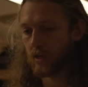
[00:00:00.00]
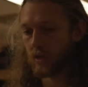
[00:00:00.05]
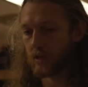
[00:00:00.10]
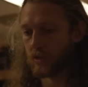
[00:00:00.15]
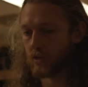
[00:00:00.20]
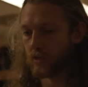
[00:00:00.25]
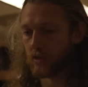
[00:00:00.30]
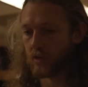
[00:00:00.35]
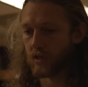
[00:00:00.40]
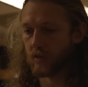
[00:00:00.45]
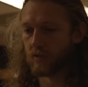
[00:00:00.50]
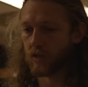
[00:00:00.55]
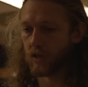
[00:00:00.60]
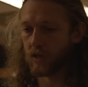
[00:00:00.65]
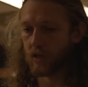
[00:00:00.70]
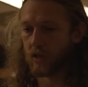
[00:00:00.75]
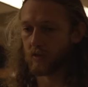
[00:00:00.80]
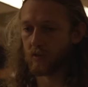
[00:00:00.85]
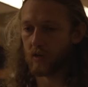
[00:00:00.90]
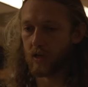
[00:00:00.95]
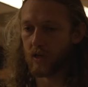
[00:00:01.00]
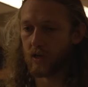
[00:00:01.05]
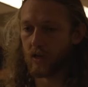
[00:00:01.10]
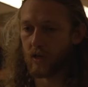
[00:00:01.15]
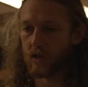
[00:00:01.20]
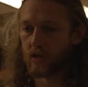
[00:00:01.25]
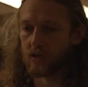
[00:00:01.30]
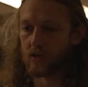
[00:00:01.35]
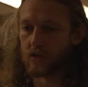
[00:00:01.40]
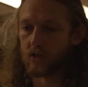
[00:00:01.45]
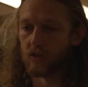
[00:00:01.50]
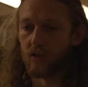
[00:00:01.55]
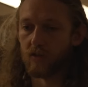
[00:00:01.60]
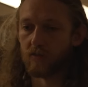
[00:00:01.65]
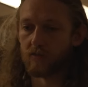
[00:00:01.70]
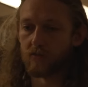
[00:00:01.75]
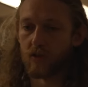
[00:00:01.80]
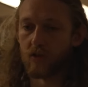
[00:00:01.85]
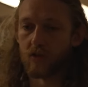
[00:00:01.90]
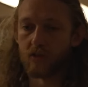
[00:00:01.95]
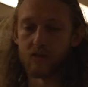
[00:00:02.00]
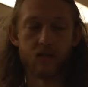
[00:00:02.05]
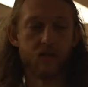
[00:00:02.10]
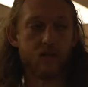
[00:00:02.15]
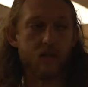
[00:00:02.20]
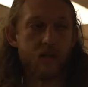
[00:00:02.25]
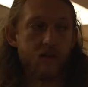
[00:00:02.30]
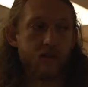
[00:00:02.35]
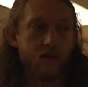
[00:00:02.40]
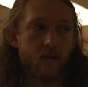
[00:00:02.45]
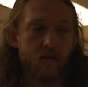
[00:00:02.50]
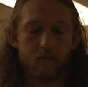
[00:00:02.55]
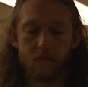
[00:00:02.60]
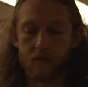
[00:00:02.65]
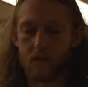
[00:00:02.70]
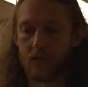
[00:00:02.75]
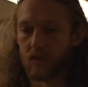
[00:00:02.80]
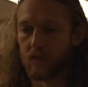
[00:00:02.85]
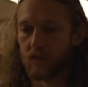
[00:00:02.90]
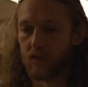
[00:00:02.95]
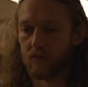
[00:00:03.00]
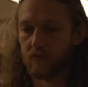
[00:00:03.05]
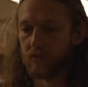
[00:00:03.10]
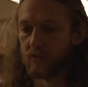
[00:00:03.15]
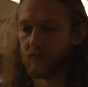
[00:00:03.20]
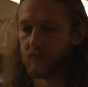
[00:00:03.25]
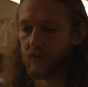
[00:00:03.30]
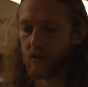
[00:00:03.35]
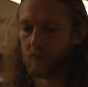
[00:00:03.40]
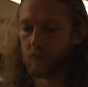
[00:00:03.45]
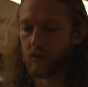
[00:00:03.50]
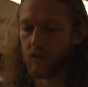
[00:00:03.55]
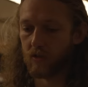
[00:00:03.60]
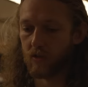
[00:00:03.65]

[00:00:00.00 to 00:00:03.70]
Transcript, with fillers: it's just I, I, just love Kirk to death. I mean, I love his family.